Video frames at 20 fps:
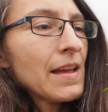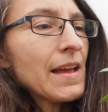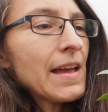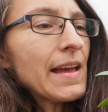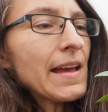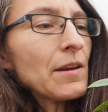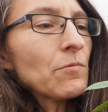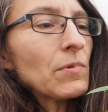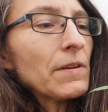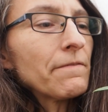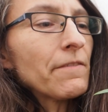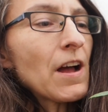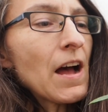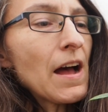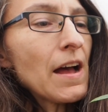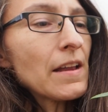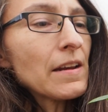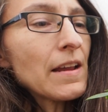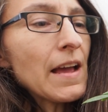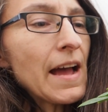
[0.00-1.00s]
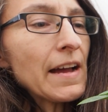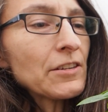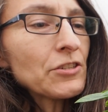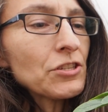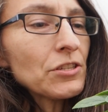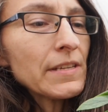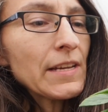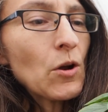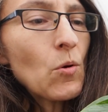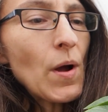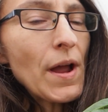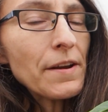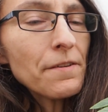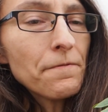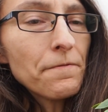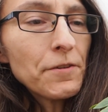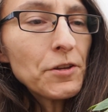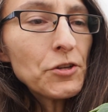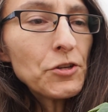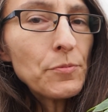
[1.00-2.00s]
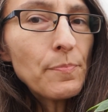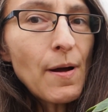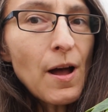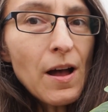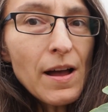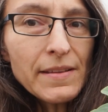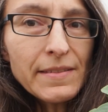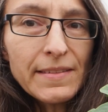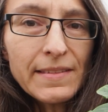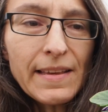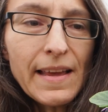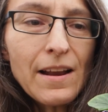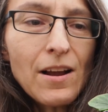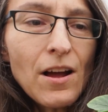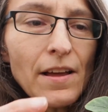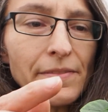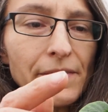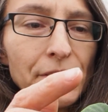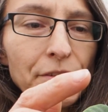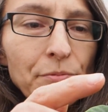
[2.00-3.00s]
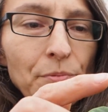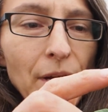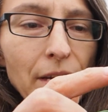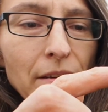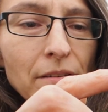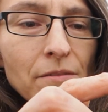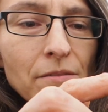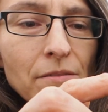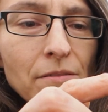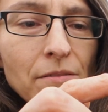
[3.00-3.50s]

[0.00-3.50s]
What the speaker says: And we've got actually quite a few pods set on this one.